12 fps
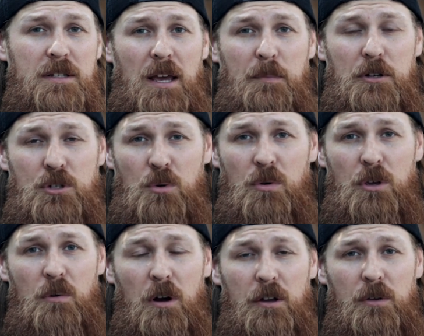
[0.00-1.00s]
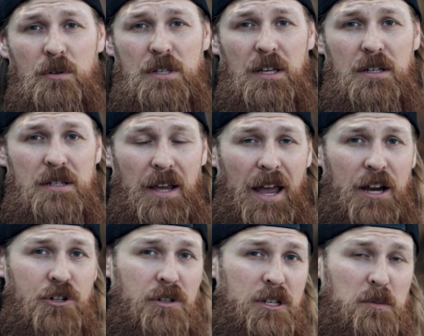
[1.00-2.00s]
type of tool you are using to
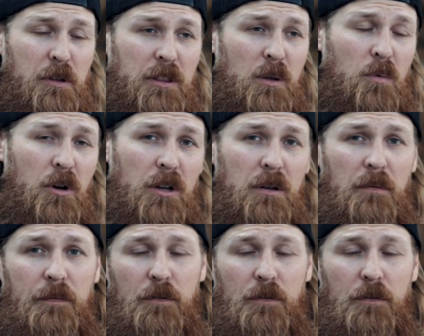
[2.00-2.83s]
actually split the wood,